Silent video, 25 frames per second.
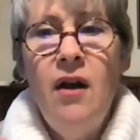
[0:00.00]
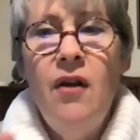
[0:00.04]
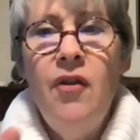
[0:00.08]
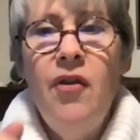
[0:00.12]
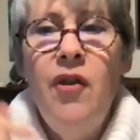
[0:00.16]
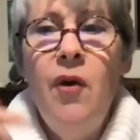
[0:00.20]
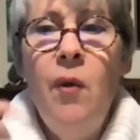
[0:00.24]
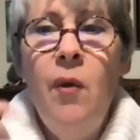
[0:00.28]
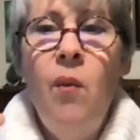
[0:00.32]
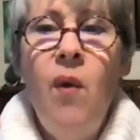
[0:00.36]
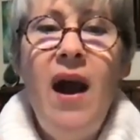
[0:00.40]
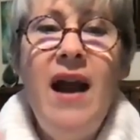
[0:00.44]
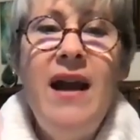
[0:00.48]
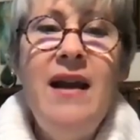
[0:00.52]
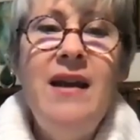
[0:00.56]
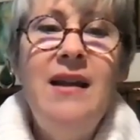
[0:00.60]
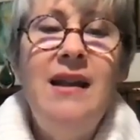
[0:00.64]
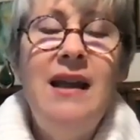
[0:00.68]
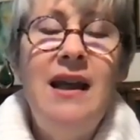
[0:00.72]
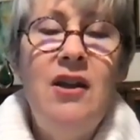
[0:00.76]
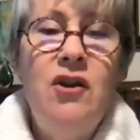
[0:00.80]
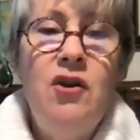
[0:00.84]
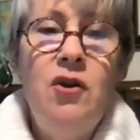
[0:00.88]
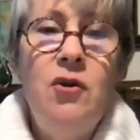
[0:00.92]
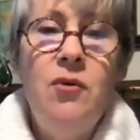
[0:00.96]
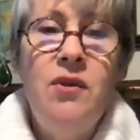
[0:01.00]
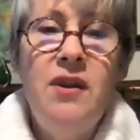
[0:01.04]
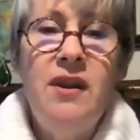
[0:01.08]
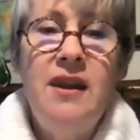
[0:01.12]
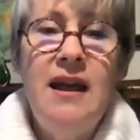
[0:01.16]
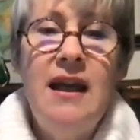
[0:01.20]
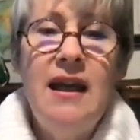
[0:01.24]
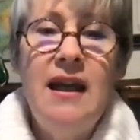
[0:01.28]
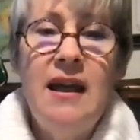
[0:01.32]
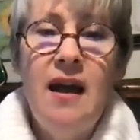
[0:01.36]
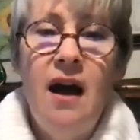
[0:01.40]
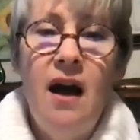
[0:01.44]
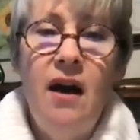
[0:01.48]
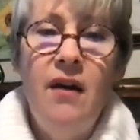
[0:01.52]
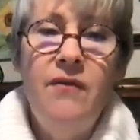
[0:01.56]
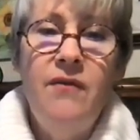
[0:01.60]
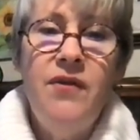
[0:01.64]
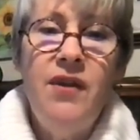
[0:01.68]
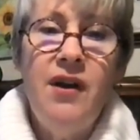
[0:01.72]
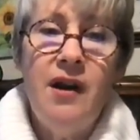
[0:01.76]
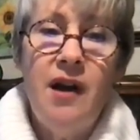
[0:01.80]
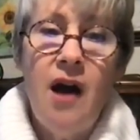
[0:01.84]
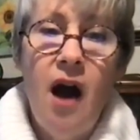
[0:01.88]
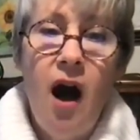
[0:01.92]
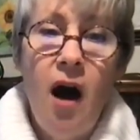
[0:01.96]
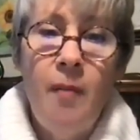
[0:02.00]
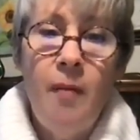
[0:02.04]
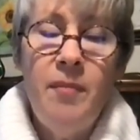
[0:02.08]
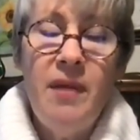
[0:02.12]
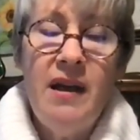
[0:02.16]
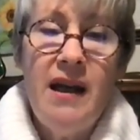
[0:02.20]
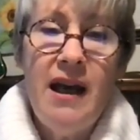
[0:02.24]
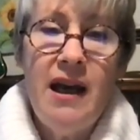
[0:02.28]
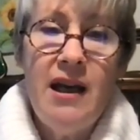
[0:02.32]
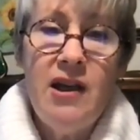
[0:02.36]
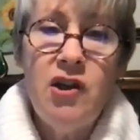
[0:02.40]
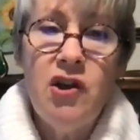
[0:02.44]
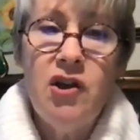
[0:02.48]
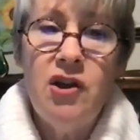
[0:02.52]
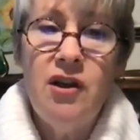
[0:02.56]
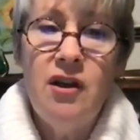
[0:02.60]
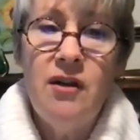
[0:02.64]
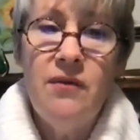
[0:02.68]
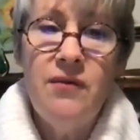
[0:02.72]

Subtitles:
the way that you think of the combination